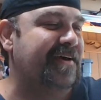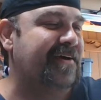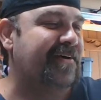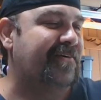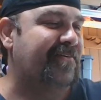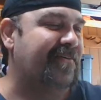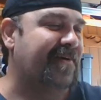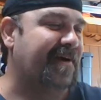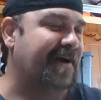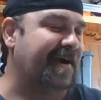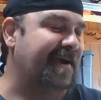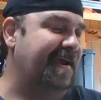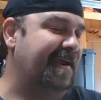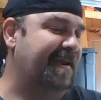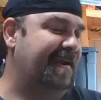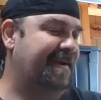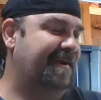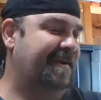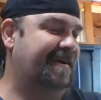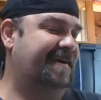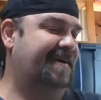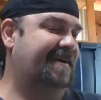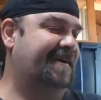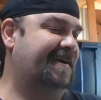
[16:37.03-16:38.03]
write
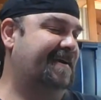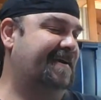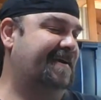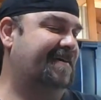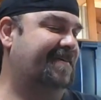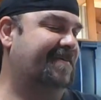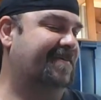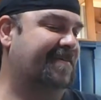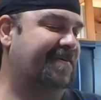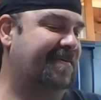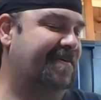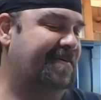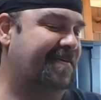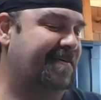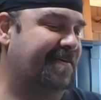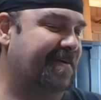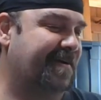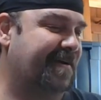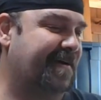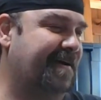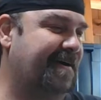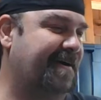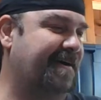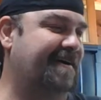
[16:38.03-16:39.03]
or
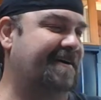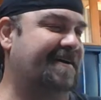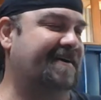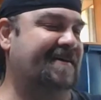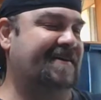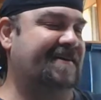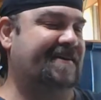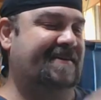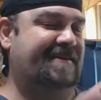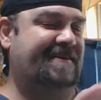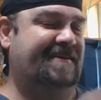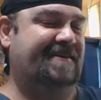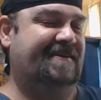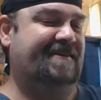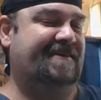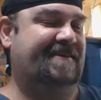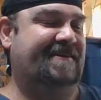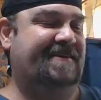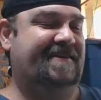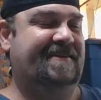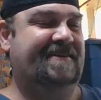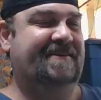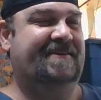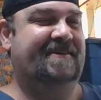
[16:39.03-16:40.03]
draw
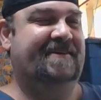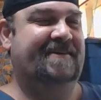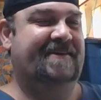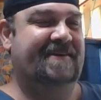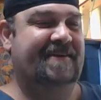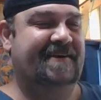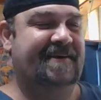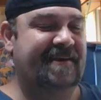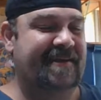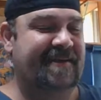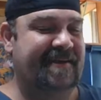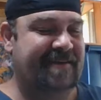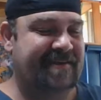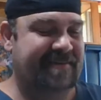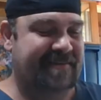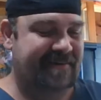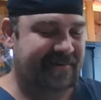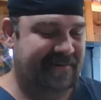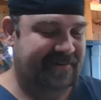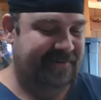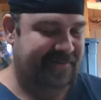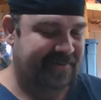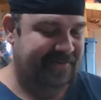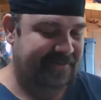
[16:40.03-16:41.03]
any of
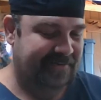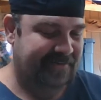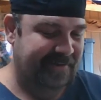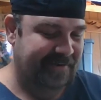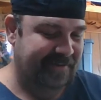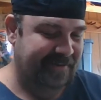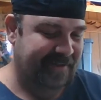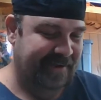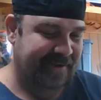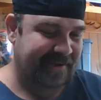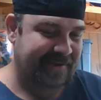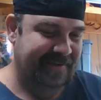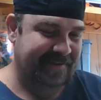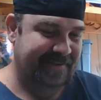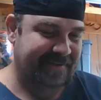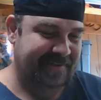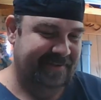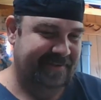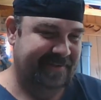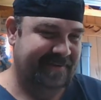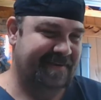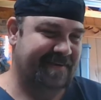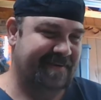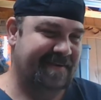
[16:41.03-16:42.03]
their
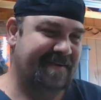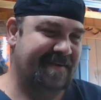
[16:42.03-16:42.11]
storylines.